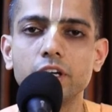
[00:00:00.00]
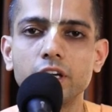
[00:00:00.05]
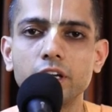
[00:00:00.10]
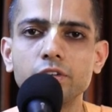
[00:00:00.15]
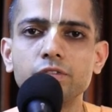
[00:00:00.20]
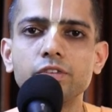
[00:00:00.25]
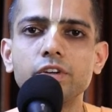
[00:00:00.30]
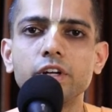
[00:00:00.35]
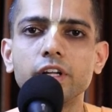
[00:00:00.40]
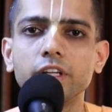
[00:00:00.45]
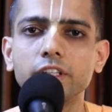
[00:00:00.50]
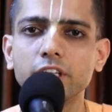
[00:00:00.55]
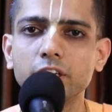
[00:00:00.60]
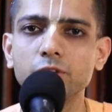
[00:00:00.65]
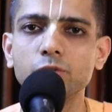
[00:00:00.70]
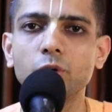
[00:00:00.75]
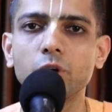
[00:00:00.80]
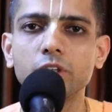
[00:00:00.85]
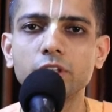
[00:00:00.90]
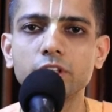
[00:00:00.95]
If
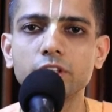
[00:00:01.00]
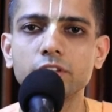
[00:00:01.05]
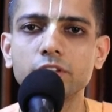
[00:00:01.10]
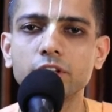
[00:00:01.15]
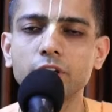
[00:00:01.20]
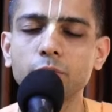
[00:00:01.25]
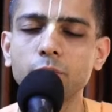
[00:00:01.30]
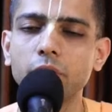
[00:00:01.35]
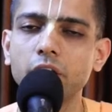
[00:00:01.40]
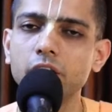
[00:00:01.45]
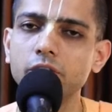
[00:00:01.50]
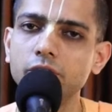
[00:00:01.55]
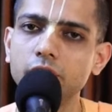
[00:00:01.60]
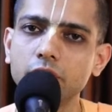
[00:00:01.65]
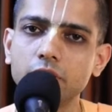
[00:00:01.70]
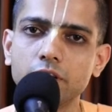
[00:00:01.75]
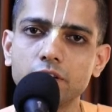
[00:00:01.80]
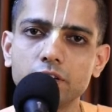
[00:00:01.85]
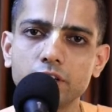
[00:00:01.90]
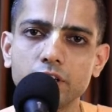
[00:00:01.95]
drinking water is required,
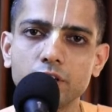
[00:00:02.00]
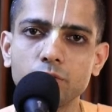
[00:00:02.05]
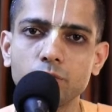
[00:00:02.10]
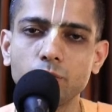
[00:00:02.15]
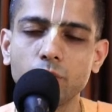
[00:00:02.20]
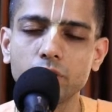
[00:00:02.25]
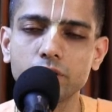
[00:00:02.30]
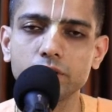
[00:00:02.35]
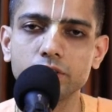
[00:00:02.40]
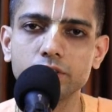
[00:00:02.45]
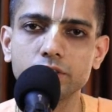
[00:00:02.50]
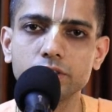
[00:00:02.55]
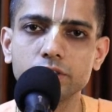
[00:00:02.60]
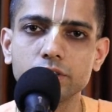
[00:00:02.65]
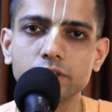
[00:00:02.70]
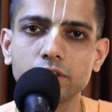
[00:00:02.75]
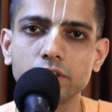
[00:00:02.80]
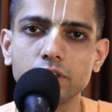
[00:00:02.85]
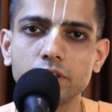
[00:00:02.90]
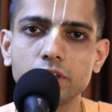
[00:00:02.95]
we can drink water.
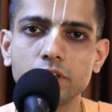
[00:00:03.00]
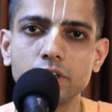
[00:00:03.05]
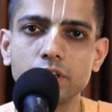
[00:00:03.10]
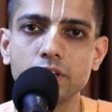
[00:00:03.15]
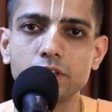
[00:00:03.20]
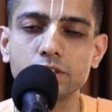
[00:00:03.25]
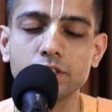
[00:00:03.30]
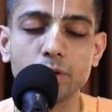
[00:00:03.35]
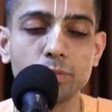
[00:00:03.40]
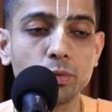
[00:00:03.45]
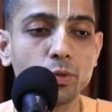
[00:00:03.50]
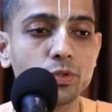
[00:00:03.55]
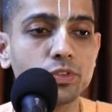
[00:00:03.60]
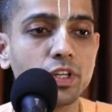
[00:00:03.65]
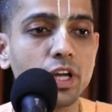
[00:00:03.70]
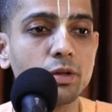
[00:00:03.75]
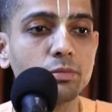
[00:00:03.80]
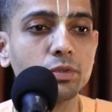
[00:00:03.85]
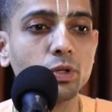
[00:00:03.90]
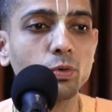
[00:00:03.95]

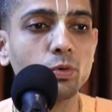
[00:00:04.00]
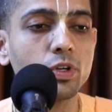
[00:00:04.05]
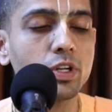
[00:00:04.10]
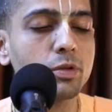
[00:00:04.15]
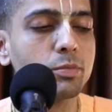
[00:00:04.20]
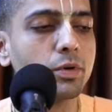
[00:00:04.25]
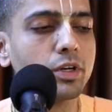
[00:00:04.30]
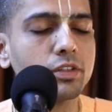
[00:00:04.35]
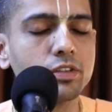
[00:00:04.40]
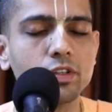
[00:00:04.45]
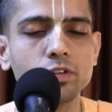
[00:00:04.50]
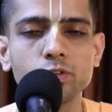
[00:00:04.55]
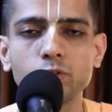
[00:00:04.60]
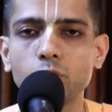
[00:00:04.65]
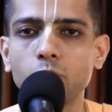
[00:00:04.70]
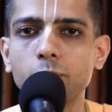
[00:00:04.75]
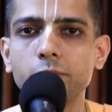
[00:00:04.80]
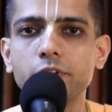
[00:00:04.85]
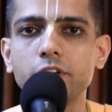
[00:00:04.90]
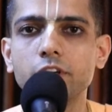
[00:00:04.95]
Suppose I am the only person,
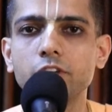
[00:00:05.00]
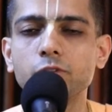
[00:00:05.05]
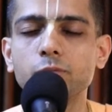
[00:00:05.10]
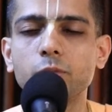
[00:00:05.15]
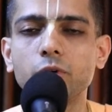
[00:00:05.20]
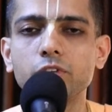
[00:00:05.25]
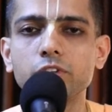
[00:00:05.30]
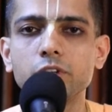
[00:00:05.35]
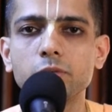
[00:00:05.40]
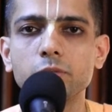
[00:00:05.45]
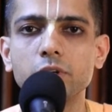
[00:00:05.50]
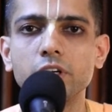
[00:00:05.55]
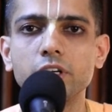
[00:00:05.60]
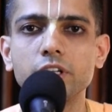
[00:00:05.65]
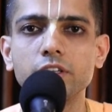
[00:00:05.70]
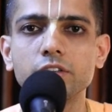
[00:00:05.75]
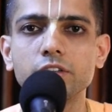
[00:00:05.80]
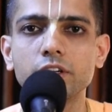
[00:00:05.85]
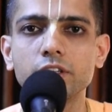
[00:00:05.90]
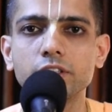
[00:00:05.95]
so many
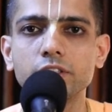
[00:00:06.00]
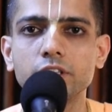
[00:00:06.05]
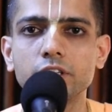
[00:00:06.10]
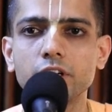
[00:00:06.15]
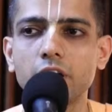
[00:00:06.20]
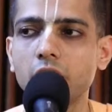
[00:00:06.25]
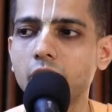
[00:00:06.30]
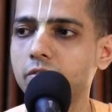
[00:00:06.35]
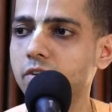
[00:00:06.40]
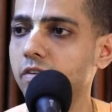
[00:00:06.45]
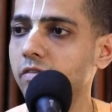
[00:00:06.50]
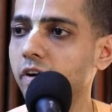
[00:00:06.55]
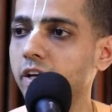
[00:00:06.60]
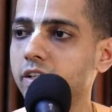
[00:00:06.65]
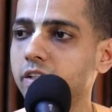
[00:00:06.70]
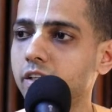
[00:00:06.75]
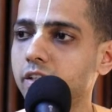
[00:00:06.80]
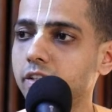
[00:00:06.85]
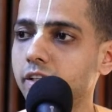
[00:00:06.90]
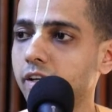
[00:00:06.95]
responsibilities are there. I have
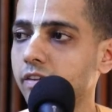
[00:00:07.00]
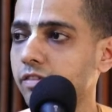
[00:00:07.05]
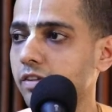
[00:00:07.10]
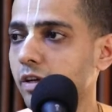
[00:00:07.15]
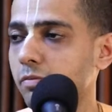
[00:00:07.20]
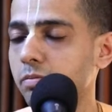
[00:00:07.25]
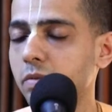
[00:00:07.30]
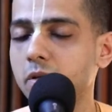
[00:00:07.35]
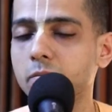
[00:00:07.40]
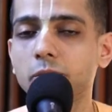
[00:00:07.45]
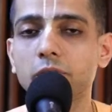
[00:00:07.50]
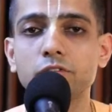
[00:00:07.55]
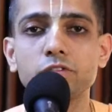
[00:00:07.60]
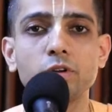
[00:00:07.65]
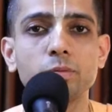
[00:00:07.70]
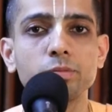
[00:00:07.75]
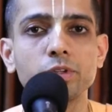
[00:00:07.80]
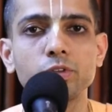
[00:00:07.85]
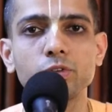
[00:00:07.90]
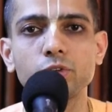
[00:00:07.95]
invited guests and people
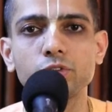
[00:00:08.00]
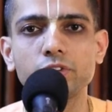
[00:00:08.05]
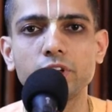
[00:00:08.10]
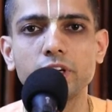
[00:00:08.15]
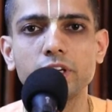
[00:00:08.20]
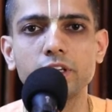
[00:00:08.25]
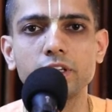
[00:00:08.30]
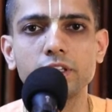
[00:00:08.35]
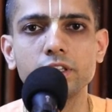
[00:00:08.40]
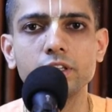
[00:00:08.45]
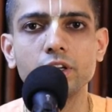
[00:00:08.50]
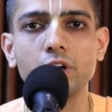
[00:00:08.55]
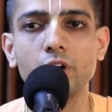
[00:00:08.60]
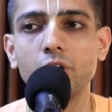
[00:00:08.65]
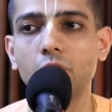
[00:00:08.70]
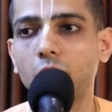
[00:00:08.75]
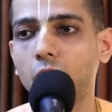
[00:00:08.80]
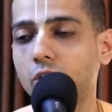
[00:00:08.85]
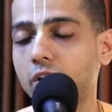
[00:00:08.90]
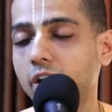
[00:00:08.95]
from the society,
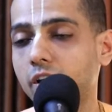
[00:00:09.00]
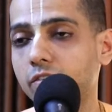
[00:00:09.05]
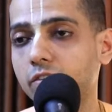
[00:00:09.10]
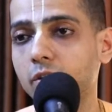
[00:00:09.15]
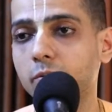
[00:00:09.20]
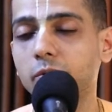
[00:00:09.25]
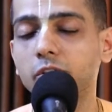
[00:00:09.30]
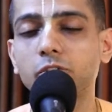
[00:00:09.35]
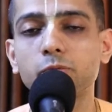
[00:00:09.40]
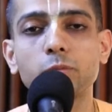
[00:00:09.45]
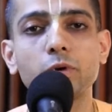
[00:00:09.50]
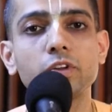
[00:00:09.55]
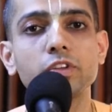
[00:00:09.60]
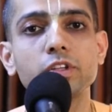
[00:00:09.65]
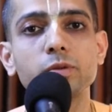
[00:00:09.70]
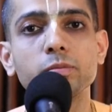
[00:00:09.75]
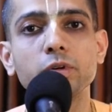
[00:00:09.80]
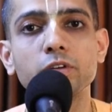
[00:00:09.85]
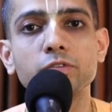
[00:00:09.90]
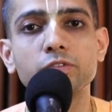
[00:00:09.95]
or I have some
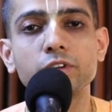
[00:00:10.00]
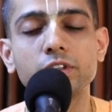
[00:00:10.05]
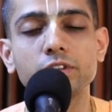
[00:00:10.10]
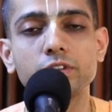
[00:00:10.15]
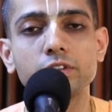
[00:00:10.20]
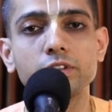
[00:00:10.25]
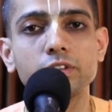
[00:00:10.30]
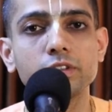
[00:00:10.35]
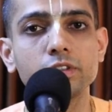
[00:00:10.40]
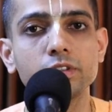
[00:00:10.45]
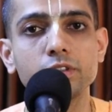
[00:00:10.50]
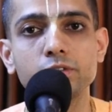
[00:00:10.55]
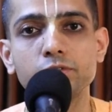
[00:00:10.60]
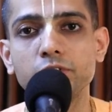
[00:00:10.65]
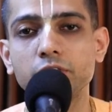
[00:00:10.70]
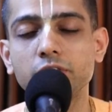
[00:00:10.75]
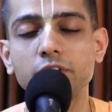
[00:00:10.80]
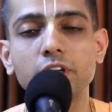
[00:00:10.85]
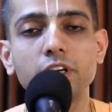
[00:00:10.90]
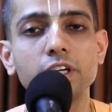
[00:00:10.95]
responsible
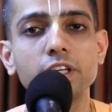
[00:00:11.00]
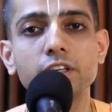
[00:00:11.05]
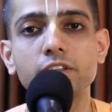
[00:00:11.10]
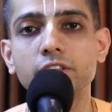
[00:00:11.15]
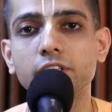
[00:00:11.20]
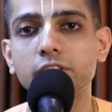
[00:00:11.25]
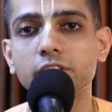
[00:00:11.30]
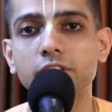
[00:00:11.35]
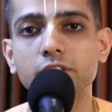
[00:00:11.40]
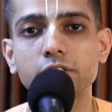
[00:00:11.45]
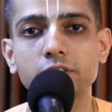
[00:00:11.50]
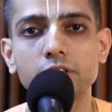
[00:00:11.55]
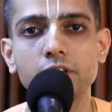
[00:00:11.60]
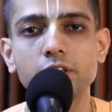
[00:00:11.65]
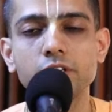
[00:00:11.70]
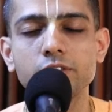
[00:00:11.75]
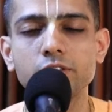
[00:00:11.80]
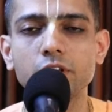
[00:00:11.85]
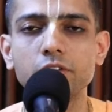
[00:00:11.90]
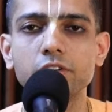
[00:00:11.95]
facilities, other
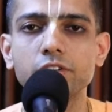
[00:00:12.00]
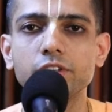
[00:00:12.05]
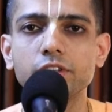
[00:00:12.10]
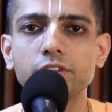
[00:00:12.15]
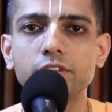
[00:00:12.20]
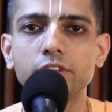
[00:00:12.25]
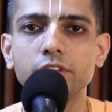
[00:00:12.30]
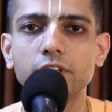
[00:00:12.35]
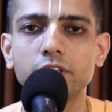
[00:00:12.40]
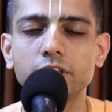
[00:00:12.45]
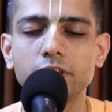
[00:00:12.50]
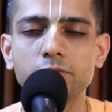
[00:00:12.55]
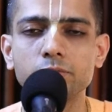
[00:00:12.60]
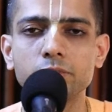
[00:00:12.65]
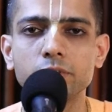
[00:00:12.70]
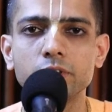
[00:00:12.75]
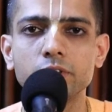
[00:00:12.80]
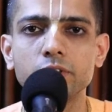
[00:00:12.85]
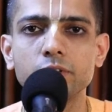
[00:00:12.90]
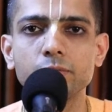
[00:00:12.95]
services in the
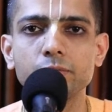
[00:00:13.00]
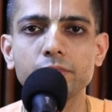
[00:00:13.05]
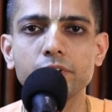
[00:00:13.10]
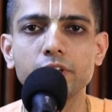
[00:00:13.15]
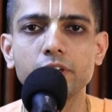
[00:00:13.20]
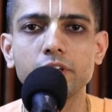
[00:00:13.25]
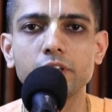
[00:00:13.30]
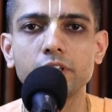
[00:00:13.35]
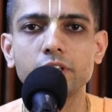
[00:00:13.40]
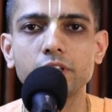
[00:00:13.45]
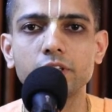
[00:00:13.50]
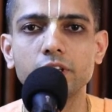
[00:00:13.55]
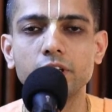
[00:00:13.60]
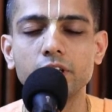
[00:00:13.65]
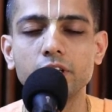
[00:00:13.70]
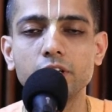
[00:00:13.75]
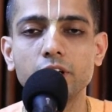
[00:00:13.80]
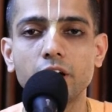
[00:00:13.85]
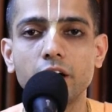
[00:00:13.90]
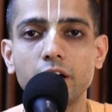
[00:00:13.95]
temple.
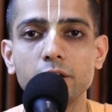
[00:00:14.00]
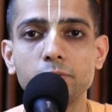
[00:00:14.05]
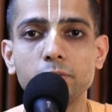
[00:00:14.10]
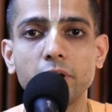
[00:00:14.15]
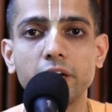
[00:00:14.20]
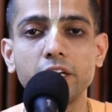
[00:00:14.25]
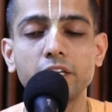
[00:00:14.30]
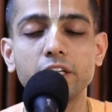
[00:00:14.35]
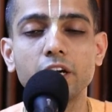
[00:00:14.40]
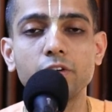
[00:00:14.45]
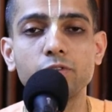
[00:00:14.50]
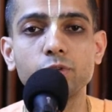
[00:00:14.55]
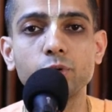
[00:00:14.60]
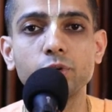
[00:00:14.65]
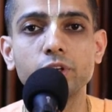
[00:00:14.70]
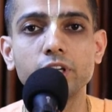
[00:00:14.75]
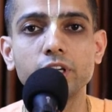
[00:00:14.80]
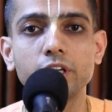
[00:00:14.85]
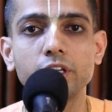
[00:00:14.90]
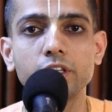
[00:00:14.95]
Then I might have
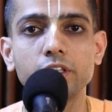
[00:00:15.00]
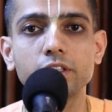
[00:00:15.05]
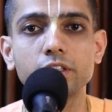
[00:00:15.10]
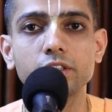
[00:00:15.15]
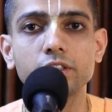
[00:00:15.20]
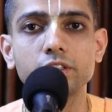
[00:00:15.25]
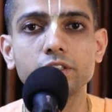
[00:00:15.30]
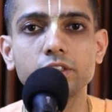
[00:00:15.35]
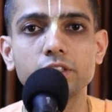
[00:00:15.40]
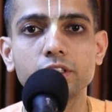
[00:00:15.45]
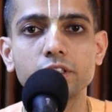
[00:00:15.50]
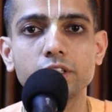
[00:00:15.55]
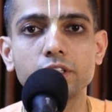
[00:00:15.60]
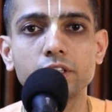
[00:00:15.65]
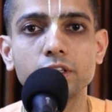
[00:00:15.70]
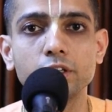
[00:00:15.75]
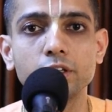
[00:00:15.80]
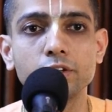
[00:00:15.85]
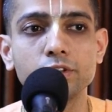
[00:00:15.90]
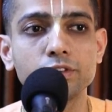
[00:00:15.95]
to take
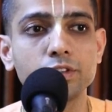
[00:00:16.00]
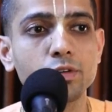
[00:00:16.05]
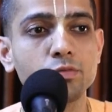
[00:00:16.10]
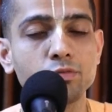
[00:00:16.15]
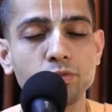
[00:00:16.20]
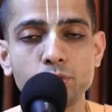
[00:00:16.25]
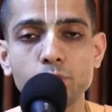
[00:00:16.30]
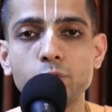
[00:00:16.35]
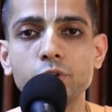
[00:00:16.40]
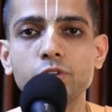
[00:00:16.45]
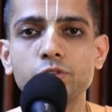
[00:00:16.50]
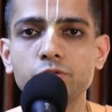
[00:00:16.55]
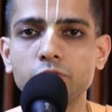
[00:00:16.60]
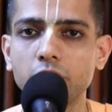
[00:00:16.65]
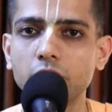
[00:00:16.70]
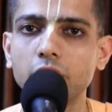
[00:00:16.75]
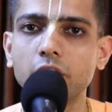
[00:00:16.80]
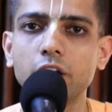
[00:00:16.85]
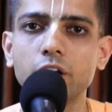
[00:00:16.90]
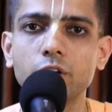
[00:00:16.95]
some fruits,
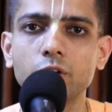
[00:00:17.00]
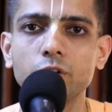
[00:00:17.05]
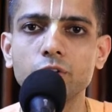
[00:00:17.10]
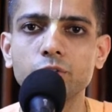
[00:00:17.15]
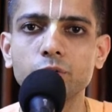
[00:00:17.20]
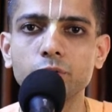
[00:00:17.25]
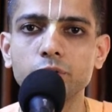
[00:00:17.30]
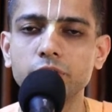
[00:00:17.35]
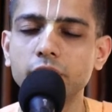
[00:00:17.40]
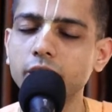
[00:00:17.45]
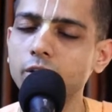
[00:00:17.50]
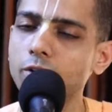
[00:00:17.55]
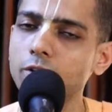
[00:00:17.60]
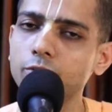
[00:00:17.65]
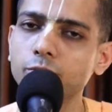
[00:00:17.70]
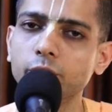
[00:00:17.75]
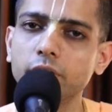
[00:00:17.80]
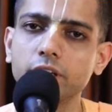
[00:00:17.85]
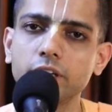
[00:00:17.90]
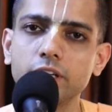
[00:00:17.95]
falahar also, that
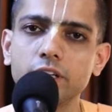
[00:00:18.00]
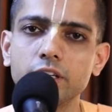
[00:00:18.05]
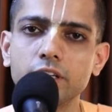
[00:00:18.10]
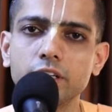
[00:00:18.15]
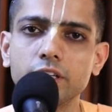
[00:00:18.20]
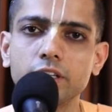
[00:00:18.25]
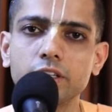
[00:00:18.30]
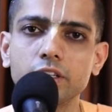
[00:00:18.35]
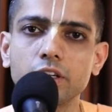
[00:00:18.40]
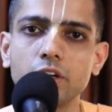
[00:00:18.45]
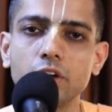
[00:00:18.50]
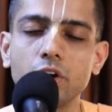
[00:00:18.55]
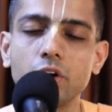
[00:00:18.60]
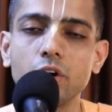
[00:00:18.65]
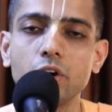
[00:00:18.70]
also I can take.